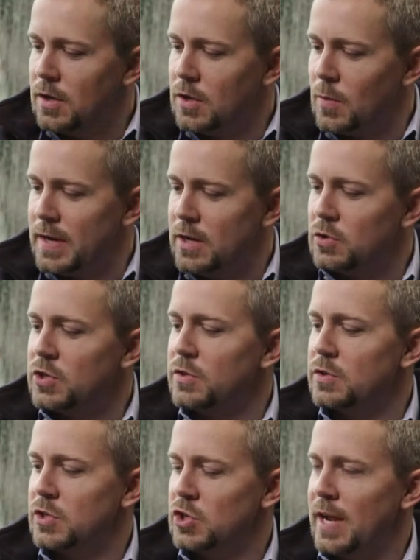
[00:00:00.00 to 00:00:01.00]
You know, in energy,
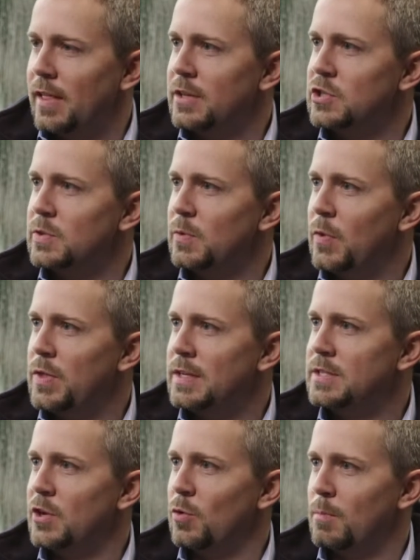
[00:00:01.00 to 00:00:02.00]
there's a challenge in that the
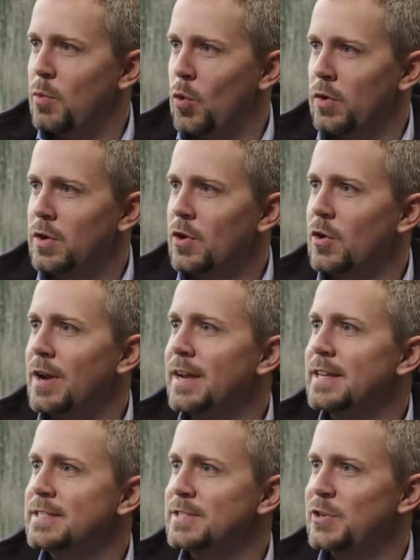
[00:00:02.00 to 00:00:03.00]
things that are important are not
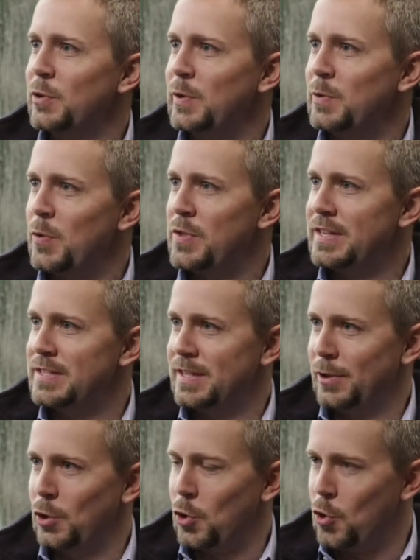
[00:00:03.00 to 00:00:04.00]
necessarily the things
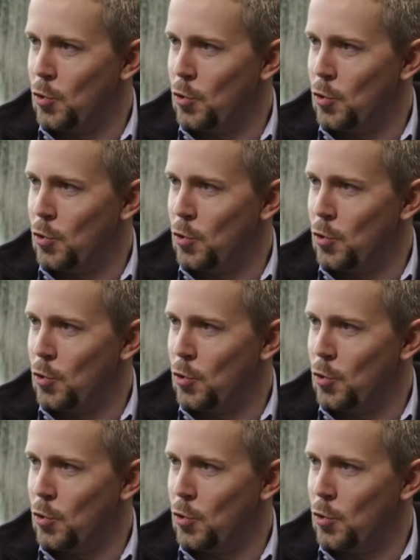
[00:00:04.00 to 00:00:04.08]
that look